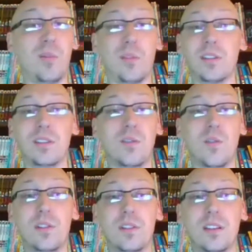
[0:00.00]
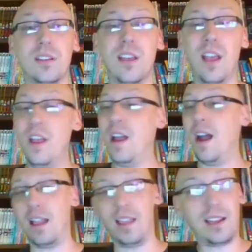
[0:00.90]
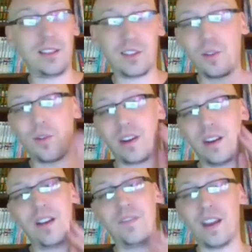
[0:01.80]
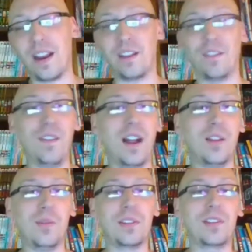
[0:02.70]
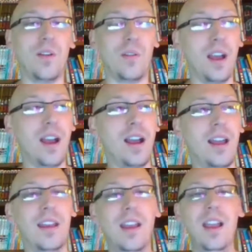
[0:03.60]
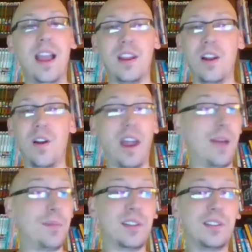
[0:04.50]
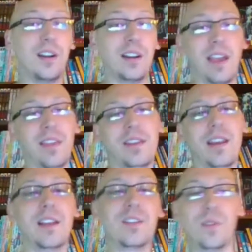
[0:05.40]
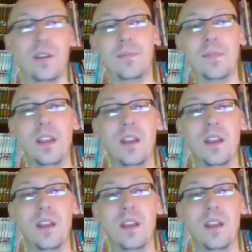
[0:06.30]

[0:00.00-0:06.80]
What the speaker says: artwork is gorgeous. I like the story enough that I can follow what's going on, and I'm going to start getting the next one.